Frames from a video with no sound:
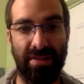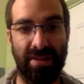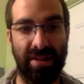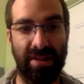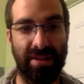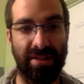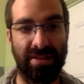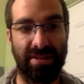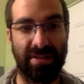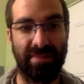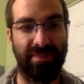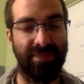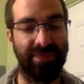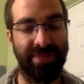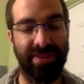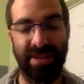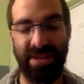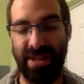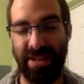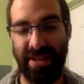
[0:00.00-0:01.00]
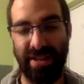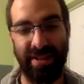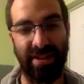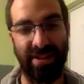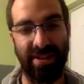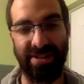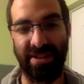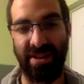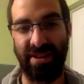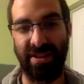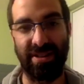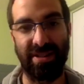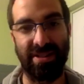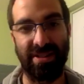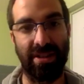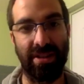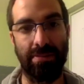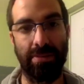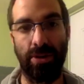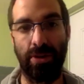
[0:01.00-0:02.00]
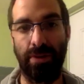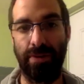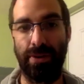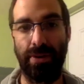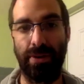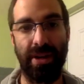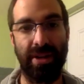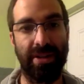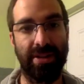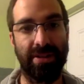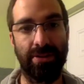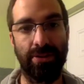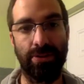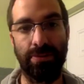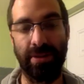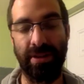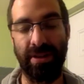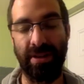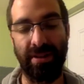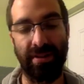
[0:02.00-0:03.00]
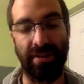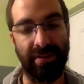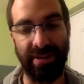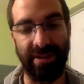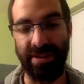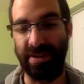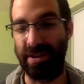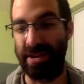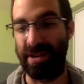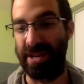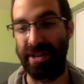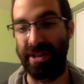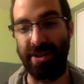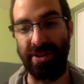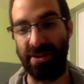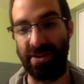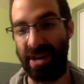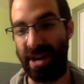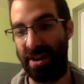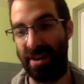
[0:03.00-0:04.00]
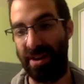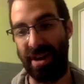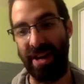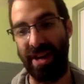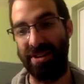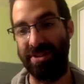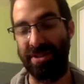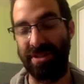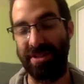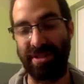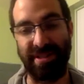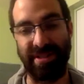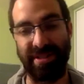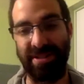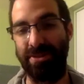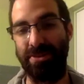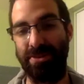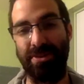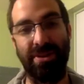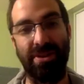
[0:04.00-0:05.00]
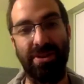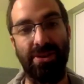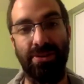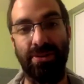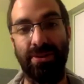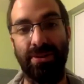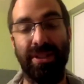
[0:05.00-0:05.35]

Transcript: Just Gonzaga seems overrated to me year in, year out. I just don't know.